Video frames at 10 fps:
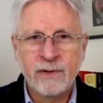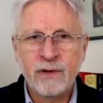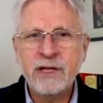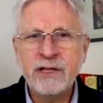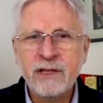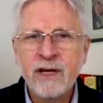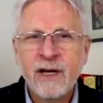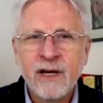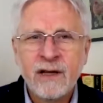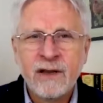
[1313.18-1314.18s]
Richie,
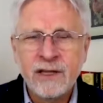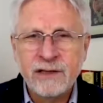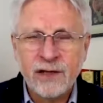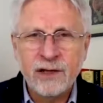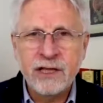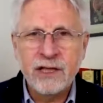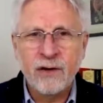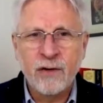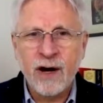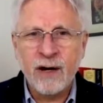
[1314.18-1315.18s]
this
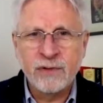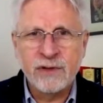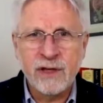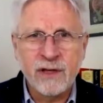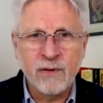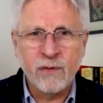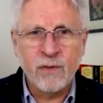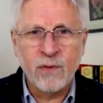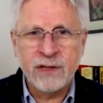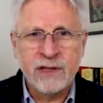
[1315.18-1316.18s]
13 grams,
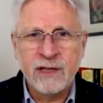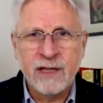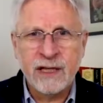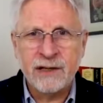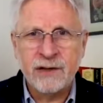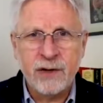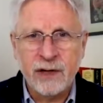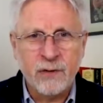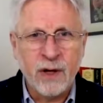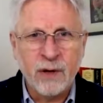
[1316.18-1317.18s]
what did that
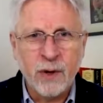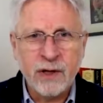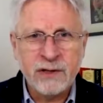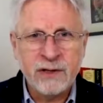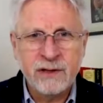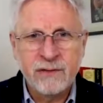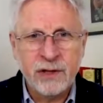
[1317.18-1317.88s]
treat? One person?